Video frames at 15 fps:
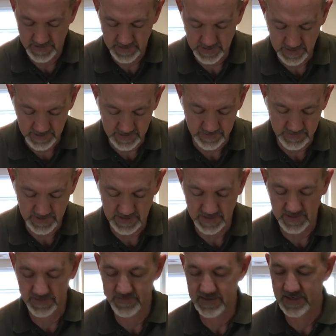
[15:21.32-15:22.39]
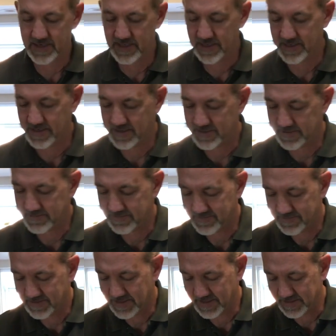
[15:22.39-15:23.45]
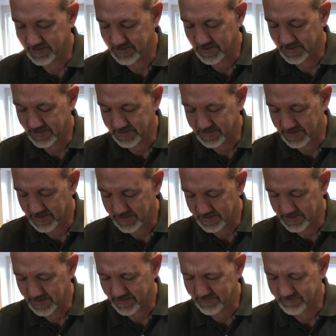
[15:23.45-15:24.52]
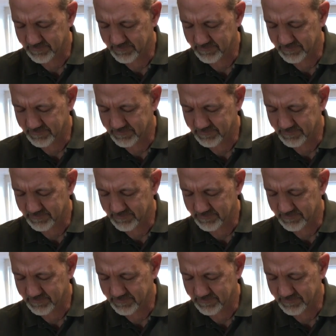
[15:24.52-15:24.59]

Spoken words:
And I'm going to lift it in and kind of gently set it down.